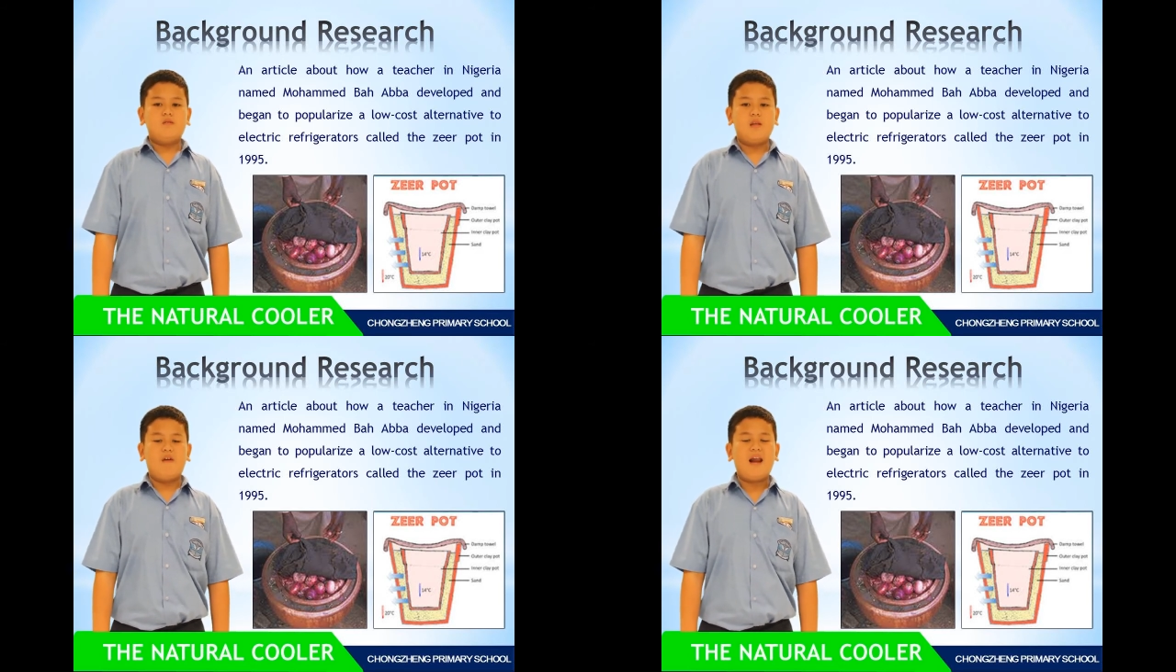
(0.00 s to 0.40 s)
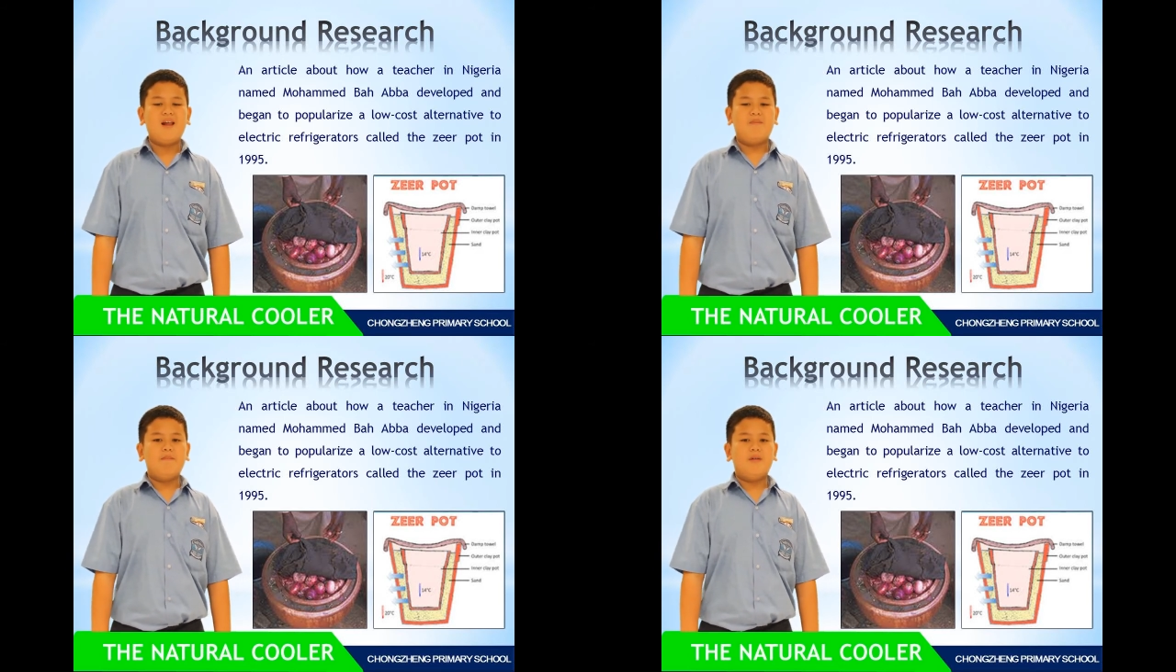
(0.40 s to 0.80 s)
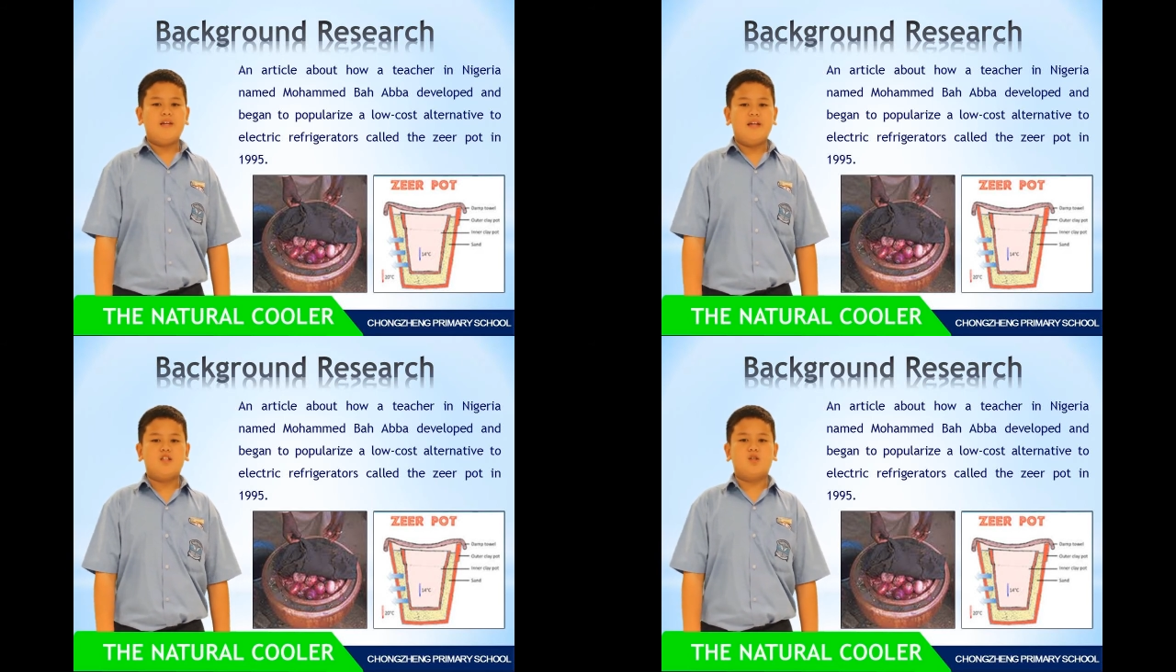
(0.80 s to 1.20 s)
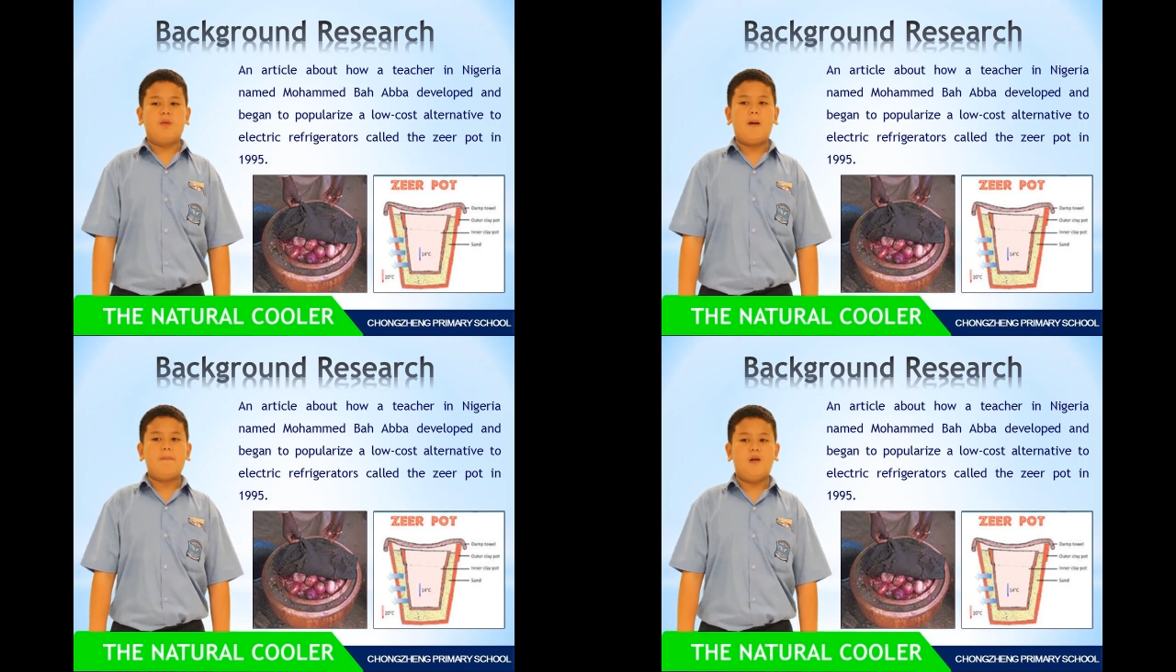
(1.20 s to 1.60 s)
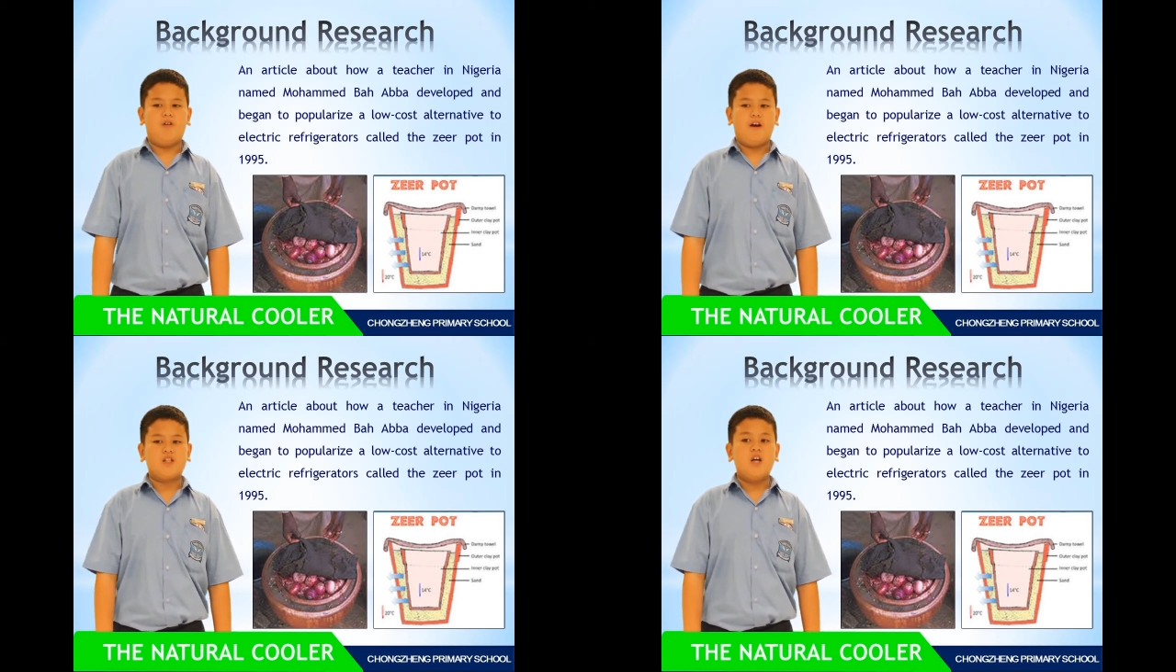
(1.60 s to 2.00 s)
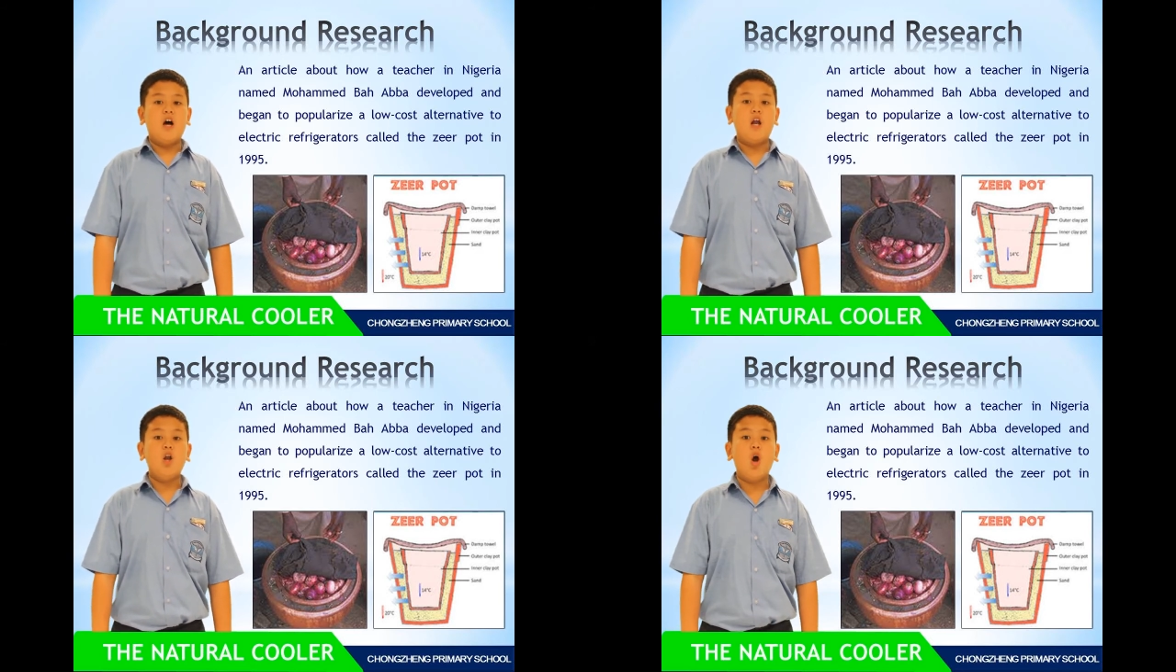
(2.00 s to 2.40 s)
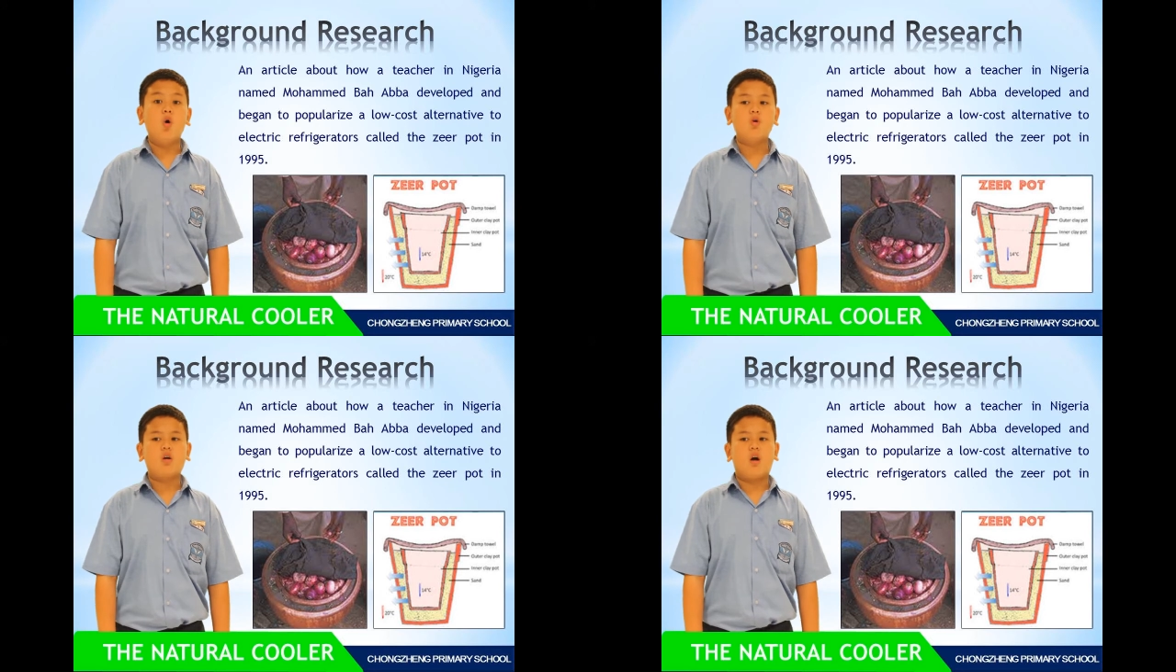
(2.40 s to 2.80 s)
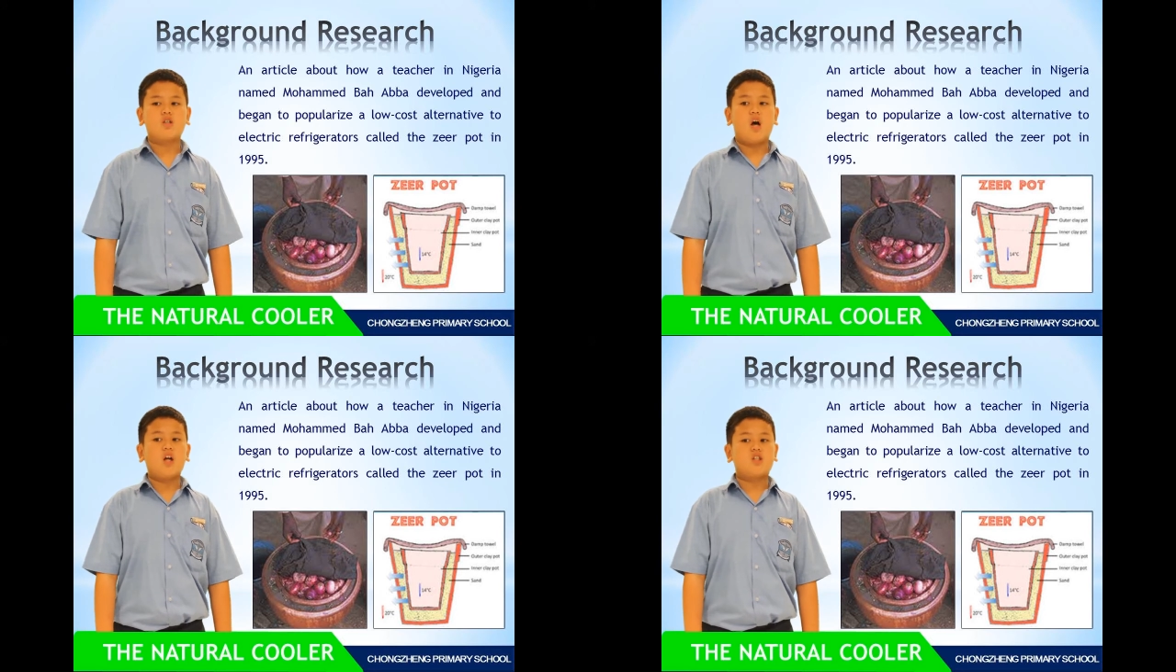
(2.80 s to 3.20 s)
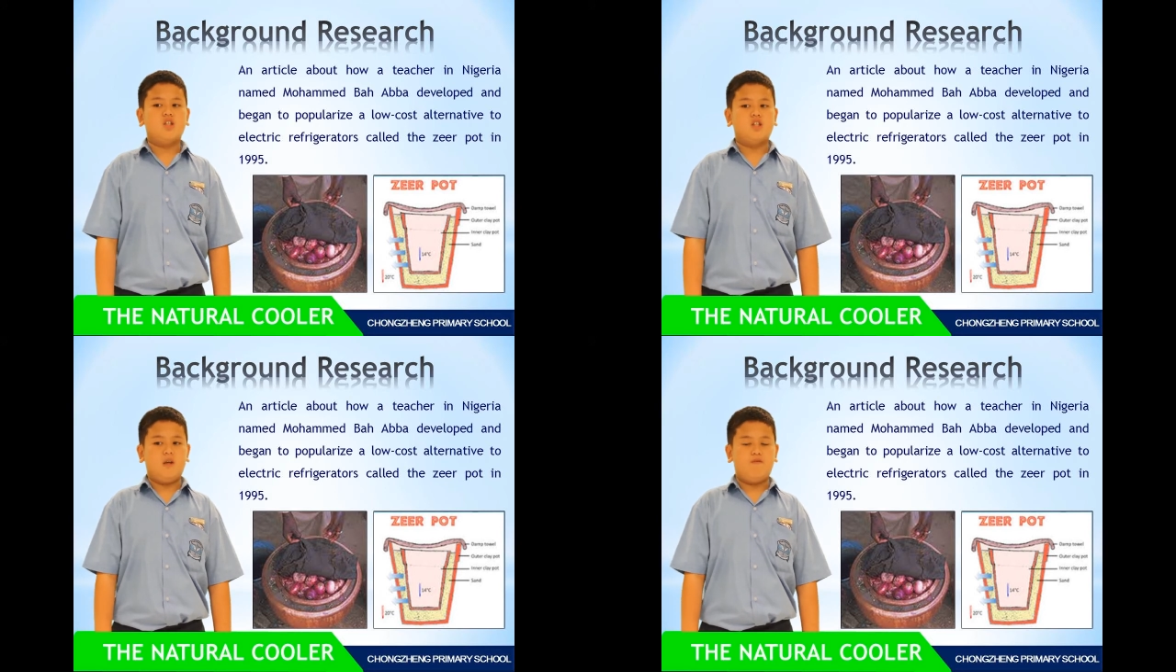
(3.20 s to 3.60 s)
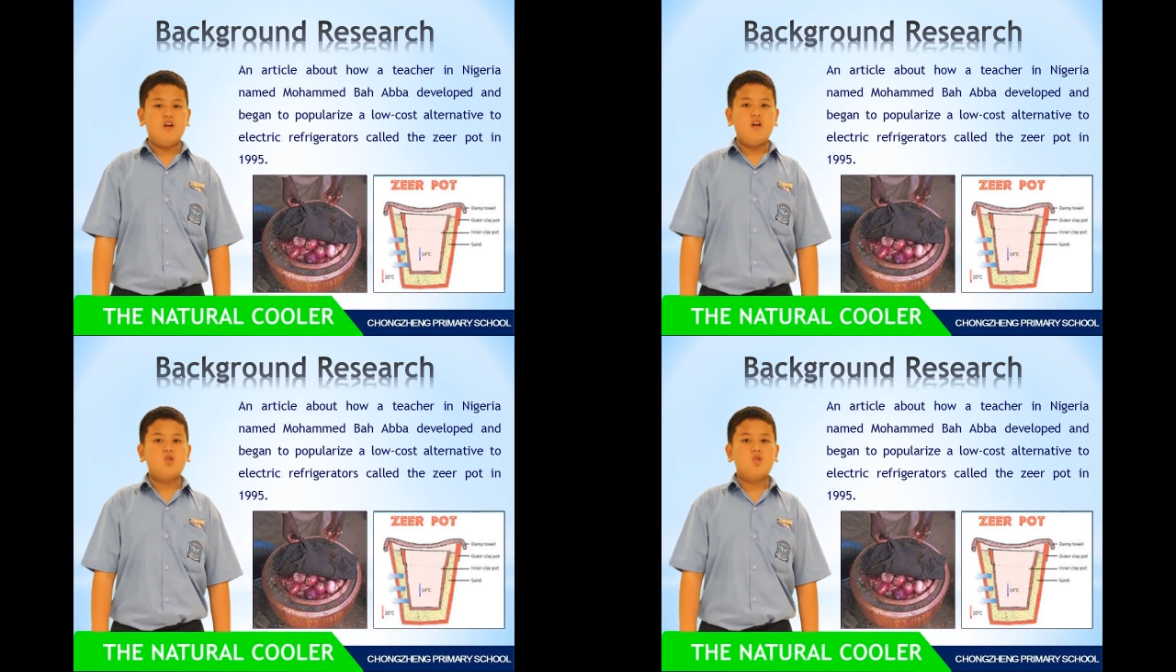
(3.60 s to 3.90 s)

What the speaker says: developed and began to popularize a low-cost alternative